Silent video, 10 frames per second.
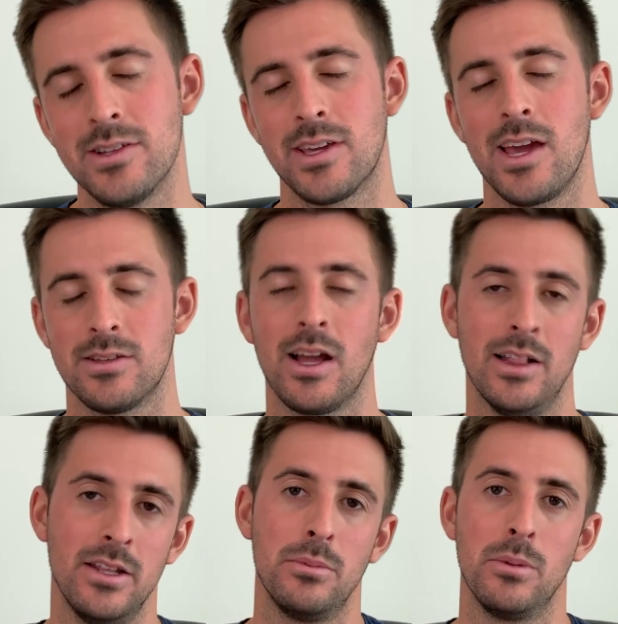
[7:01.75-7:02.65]
case, a
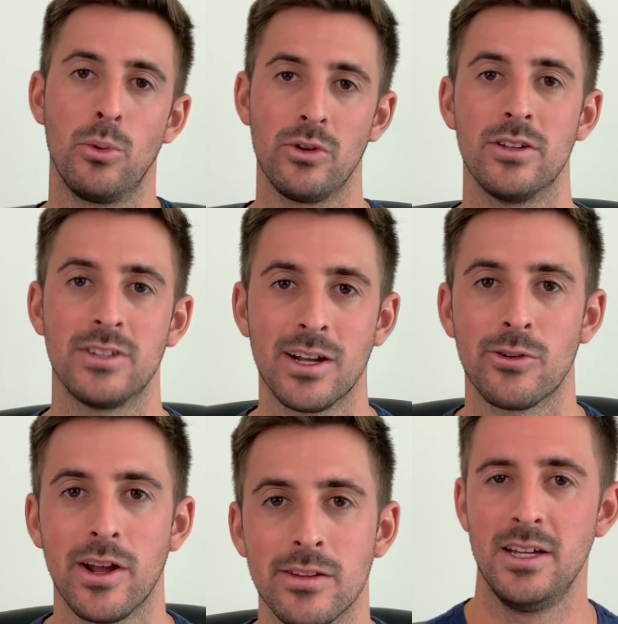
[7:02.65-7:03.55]
little bit more than 10
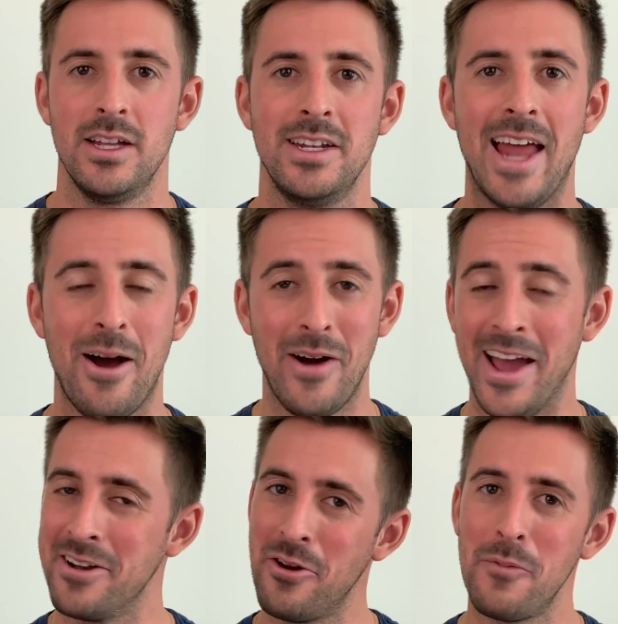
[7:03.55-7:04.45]
grand. Now,
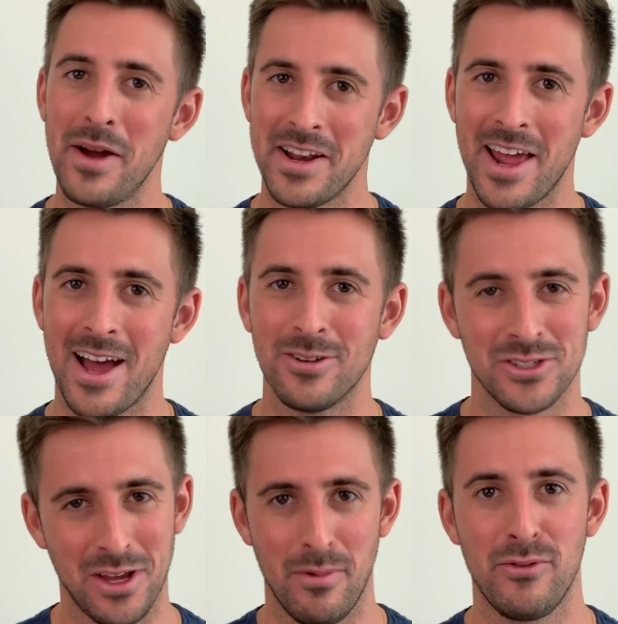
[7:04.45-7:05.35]
I know by now
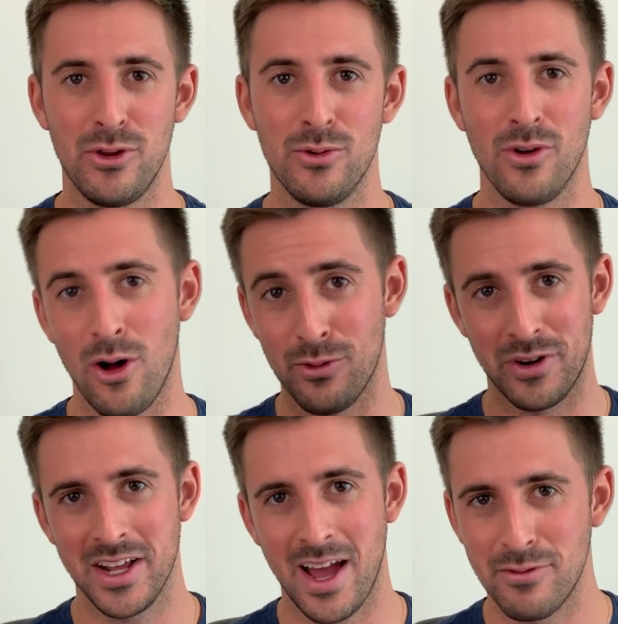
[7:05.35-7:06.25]
some of you
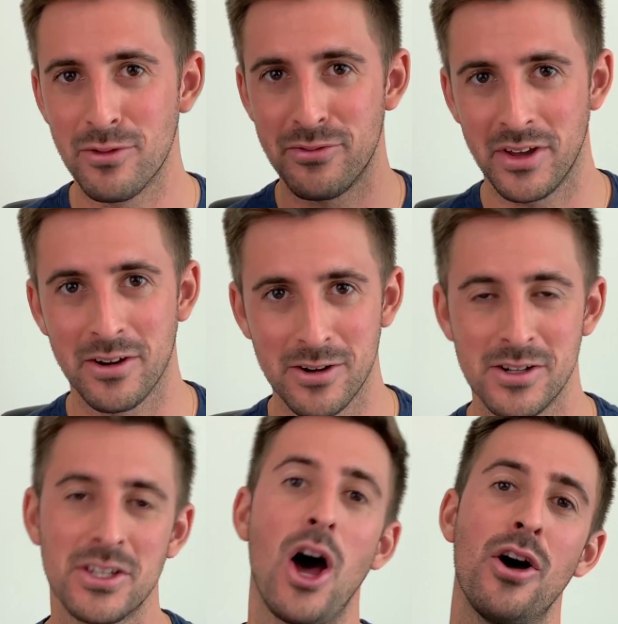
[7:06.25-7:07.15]
already have your
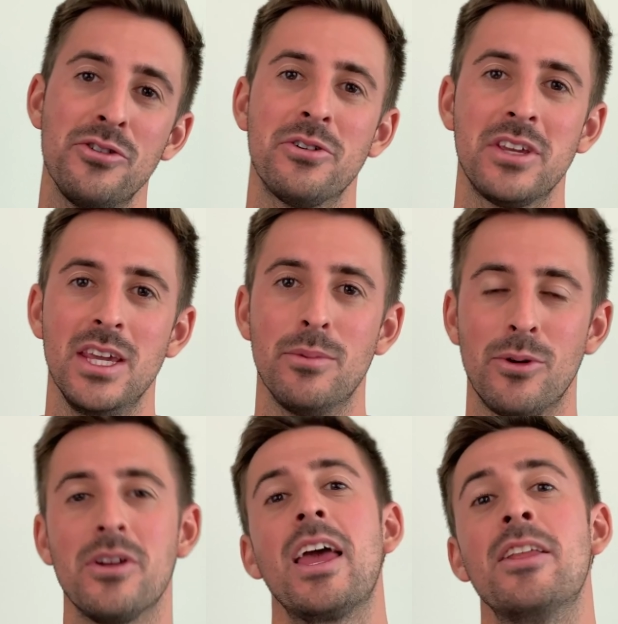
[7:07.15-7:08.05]
fingers on your
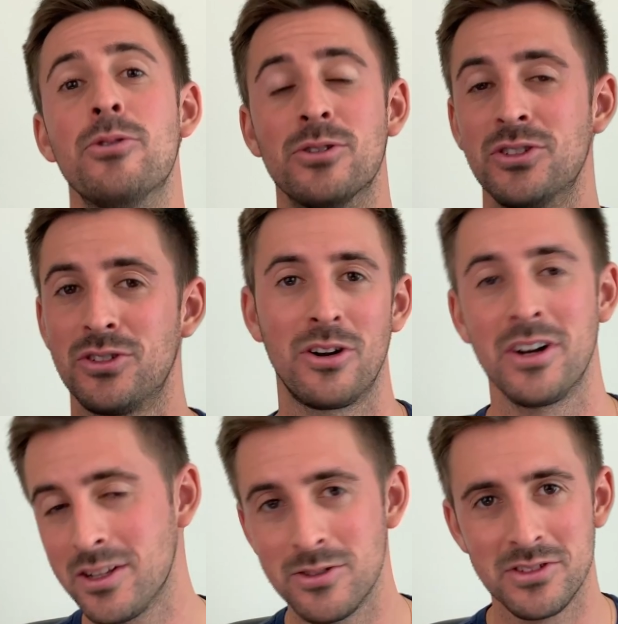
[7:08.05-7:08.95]
keyboard and you're
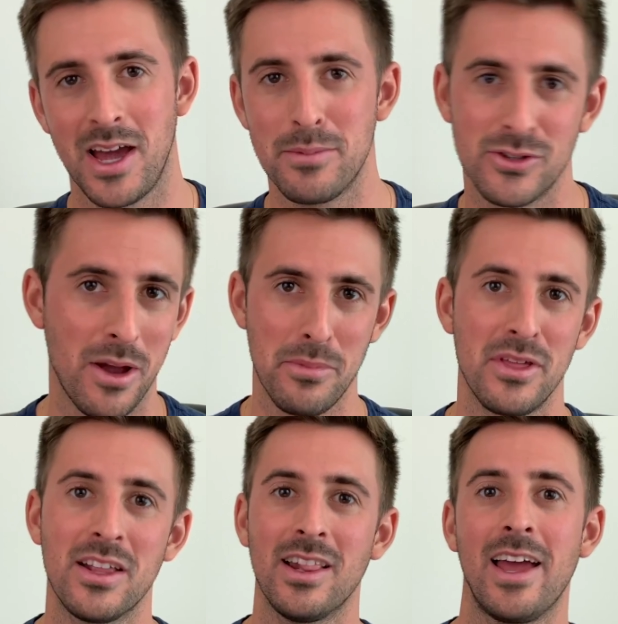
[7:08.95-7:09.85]
starting to type
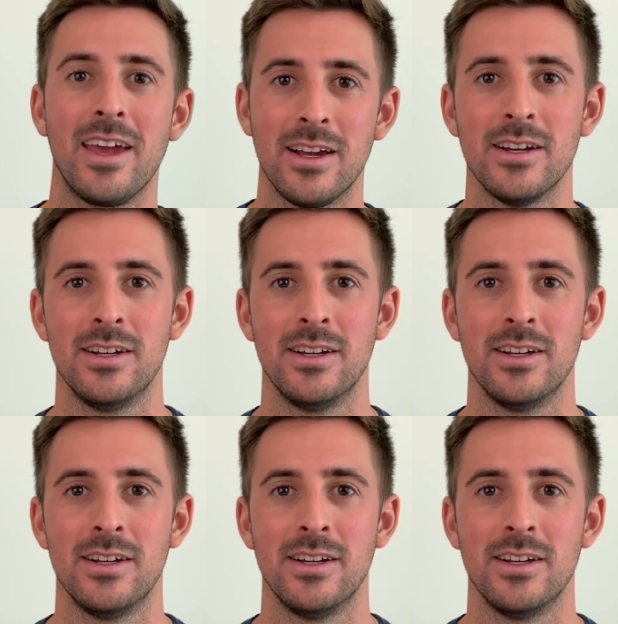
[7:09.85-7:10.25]
something like,